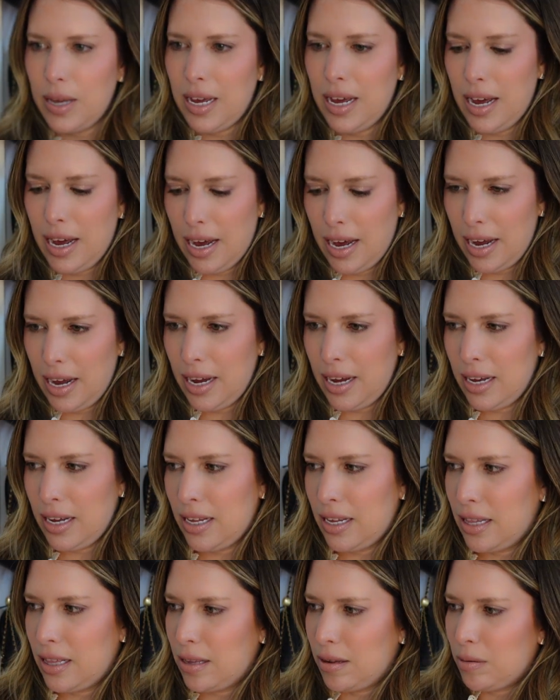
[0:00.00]
Okay,
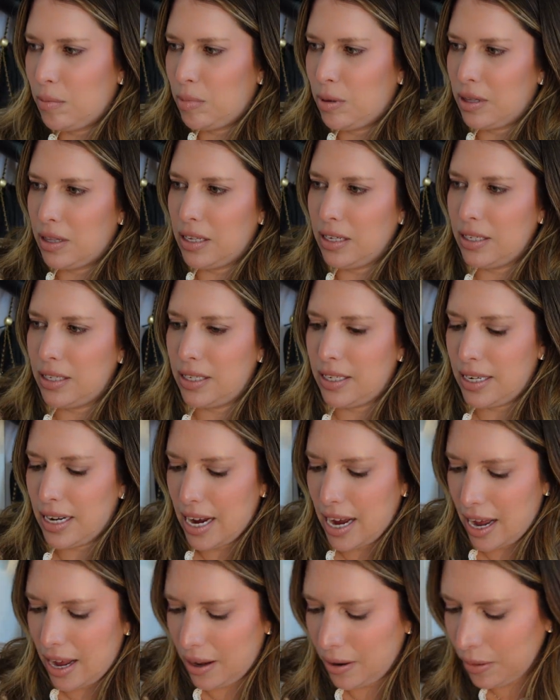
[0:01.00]
put this
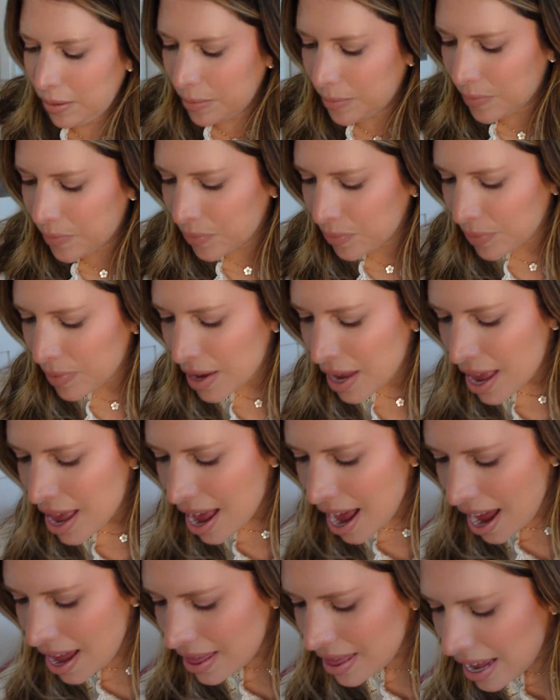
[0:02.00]
down.
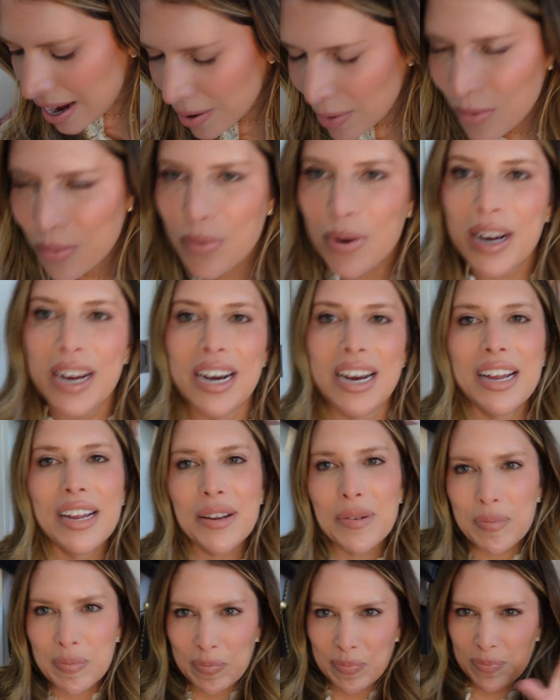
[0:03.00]
And then we're
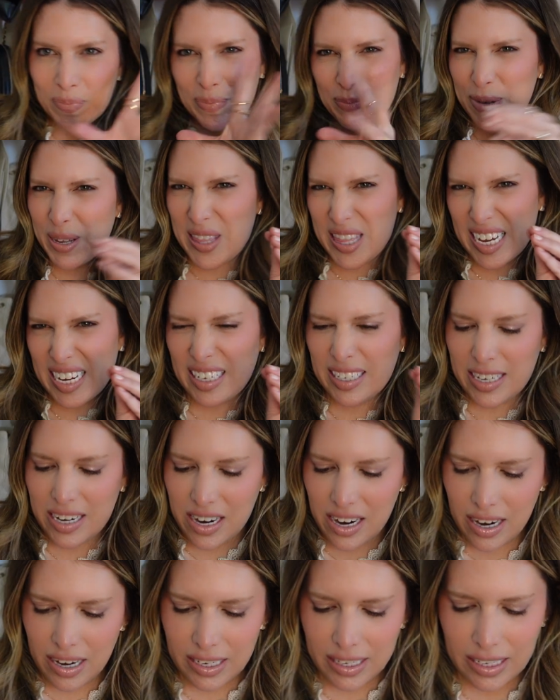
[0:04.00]
gonna put things in
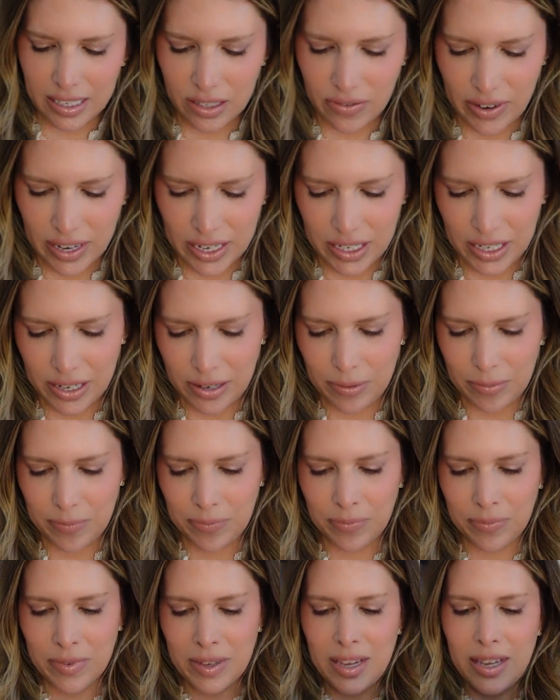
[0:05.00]
her because that's fun too.
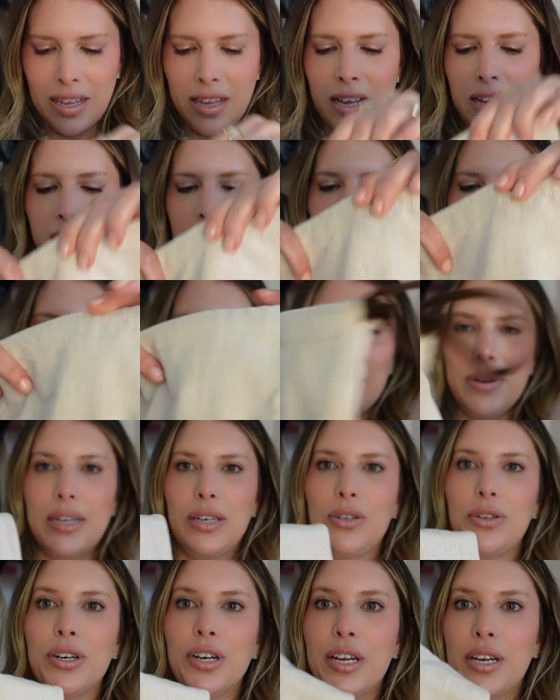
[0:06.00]
So
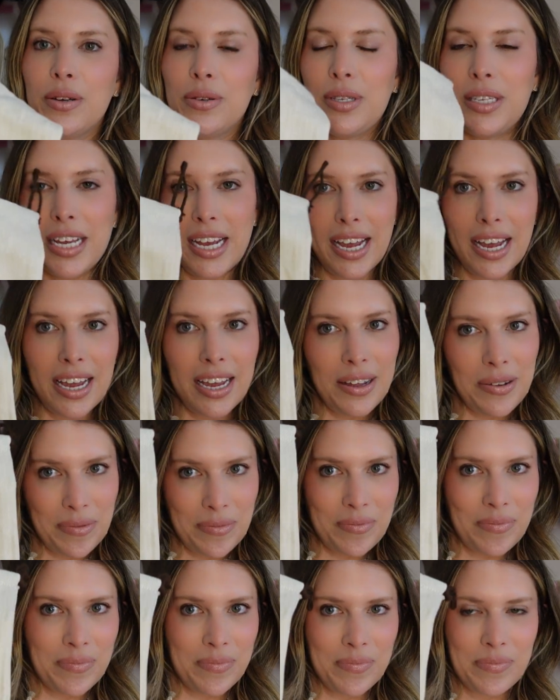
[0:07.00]
introducing,
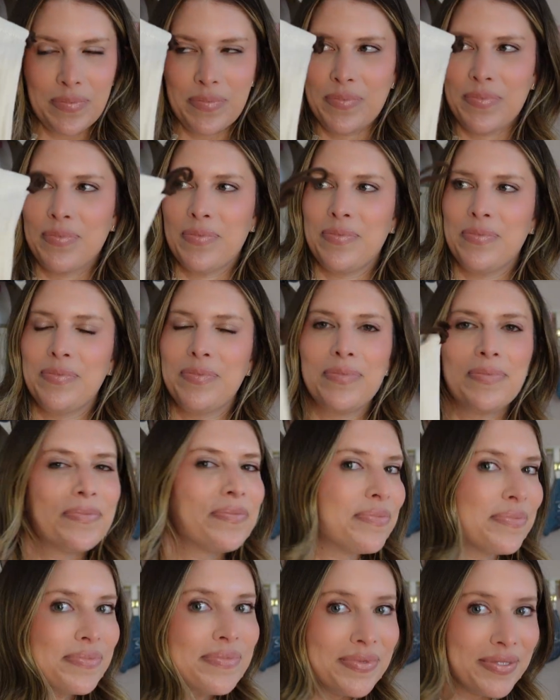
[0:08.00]

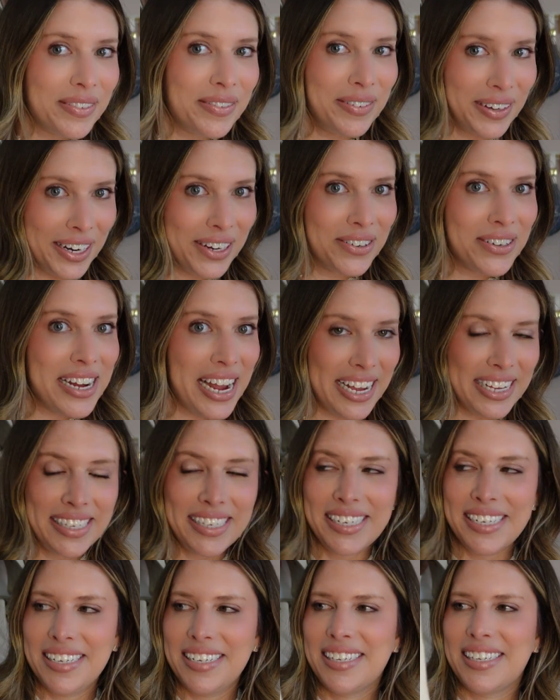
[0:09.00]
final
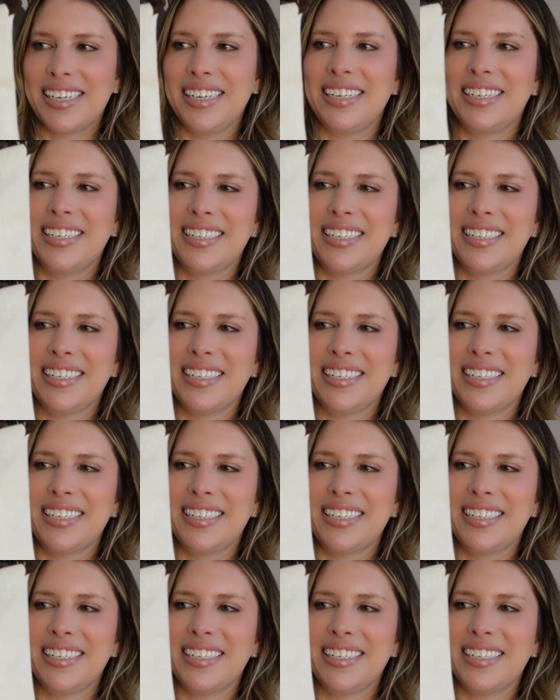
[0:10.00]
guesses,